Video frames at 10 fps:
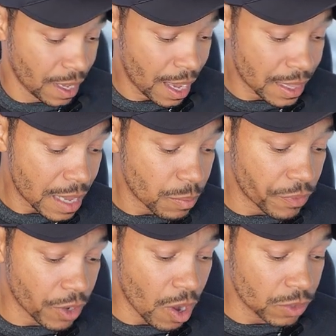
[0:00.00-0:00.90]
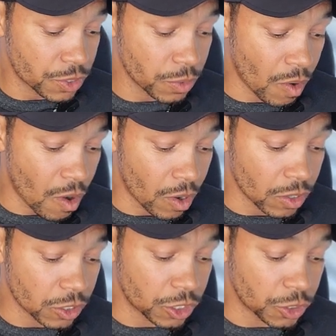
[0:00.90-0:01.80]
And then moving on to
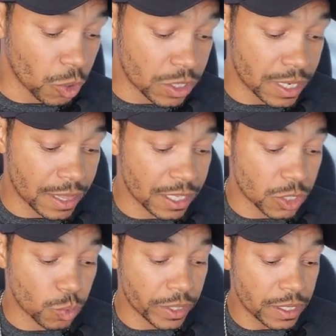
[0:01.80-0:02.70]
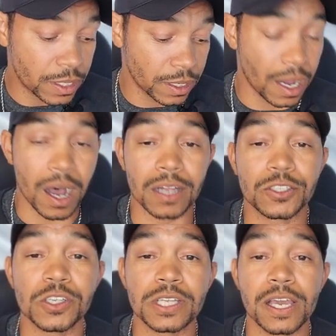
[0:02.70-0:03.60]
our stroke set this week, on
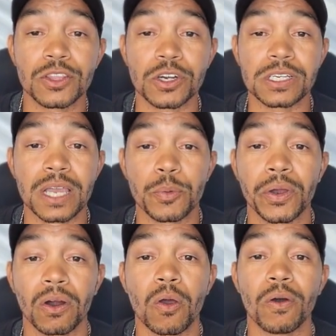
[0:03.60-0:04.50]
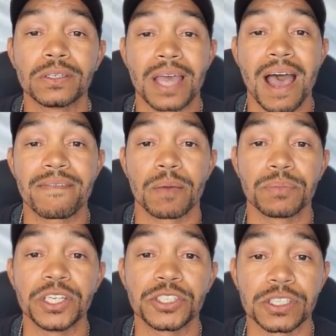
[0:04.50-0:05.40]
Tuesday and Thursday, we are going to have
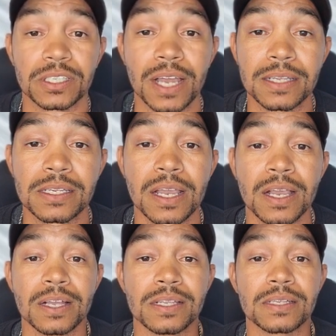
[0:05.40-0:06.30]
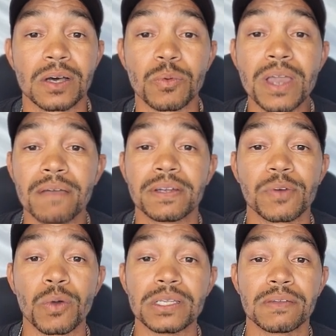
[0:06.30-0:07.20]
completion sets. So we have
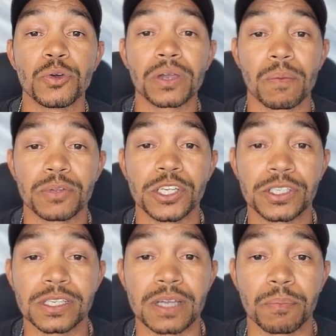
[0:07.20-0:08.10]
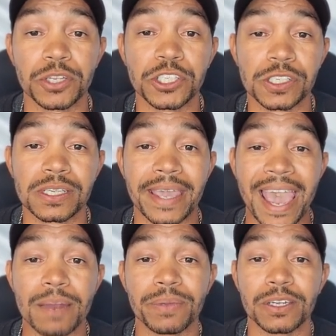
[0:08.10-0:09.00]
different ways of doing completions. Completion
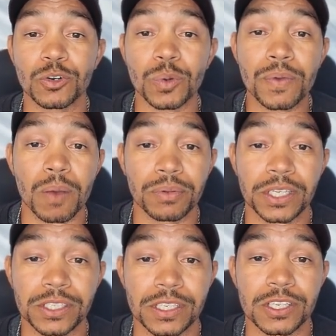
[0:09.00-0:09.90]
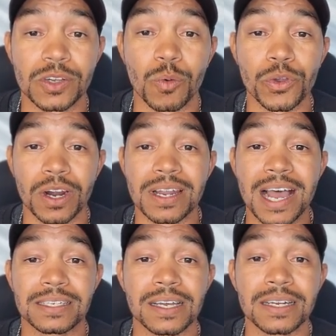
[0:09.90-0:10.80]
can be group completion. So we are
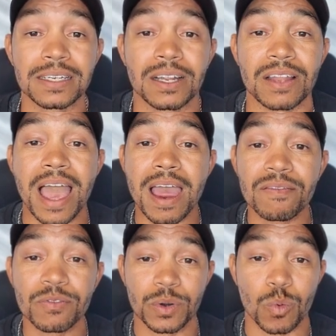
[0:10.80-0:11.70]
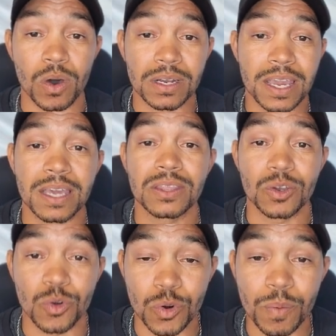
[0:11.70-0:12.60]
not done until everyone in the
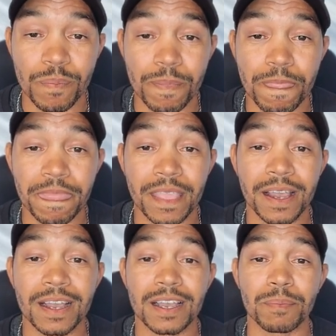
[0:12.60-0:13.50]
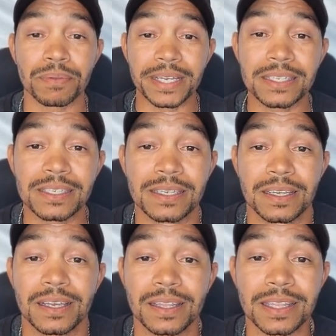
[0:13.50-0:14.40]
group completes
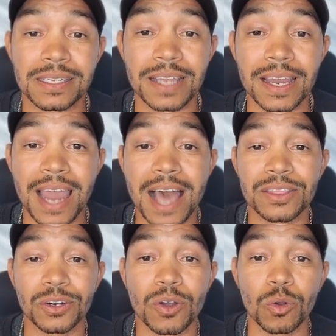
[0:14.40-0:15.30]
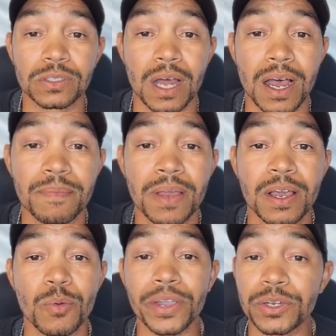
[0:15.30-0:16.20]
the set at their goal time.
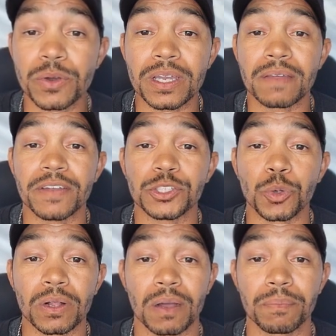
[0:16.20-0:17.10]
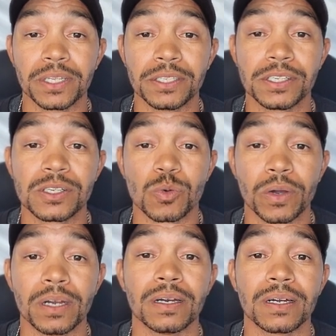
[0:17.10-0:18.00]
We can do individual completions
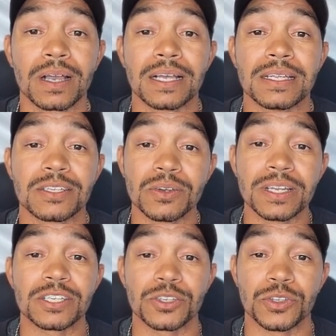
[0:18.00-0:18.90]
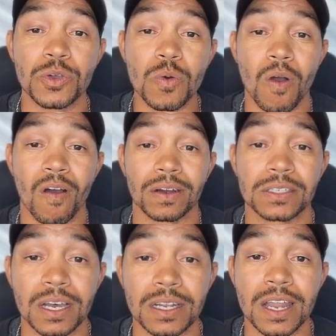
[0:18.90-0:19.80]
where as soon as you are
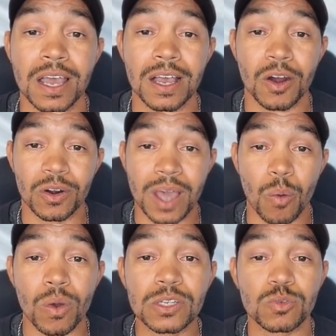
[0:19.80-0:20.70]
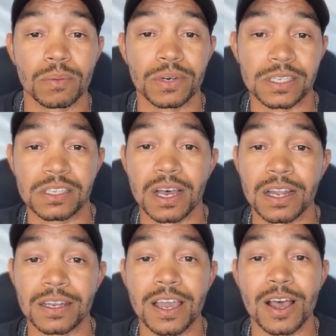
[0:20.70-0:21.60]
done, or that one swimmer is
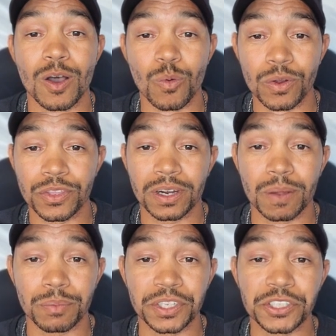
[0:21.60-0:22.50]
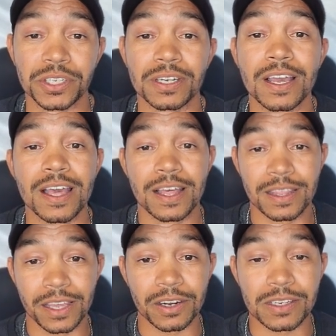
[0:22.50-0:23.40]
done with their completion,
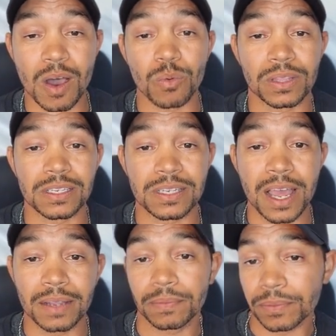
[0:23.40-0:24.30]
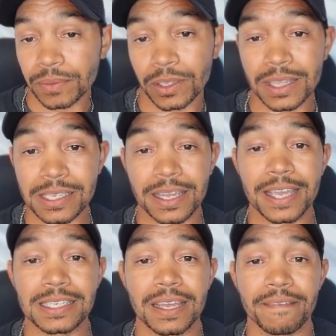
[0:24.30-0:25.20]
they are done with the set. In this
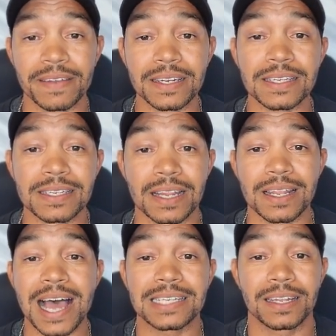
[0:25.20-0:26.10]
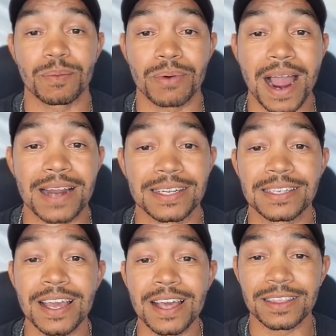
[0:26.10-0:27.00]
case, if it is the last set of
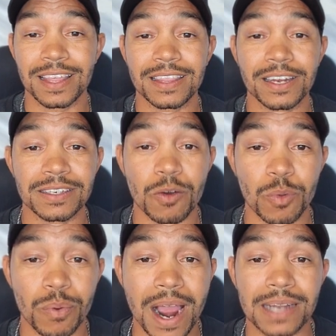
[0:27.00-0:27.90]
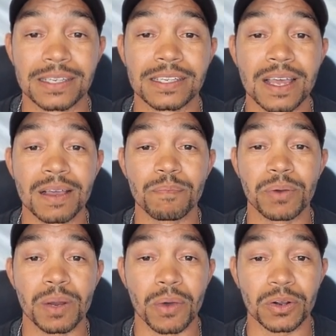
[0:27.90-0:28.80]
practice, then they are done with practice.
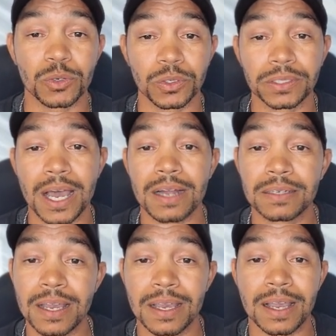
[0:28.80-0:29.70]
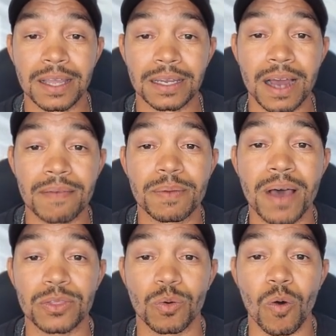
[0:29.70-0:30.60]
Put them on a cool down and then hop them
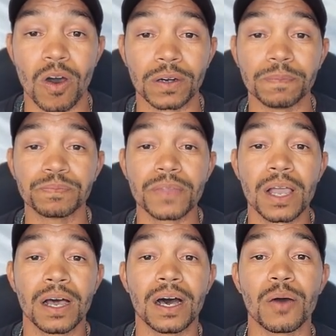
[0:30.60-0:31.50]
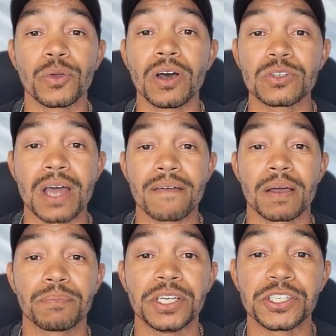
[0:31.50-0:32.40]
out the water. We also have
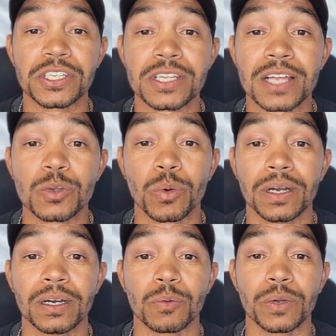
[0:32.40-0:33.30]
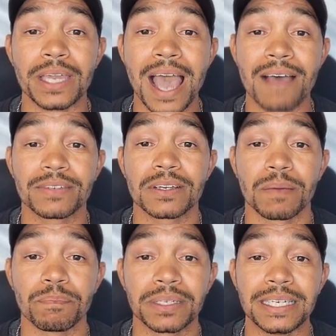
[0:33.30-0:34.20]
completion sets where we have to
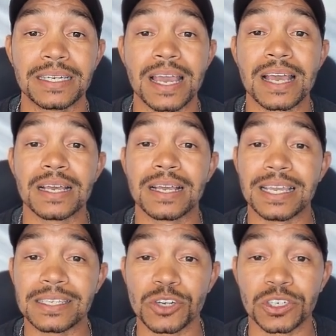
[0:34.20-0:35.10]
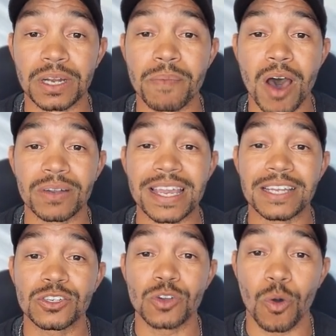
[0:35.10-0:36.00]
complete a certain amount
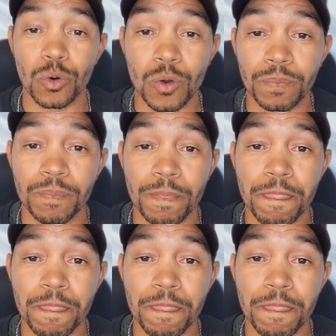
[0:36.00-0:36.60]
in total,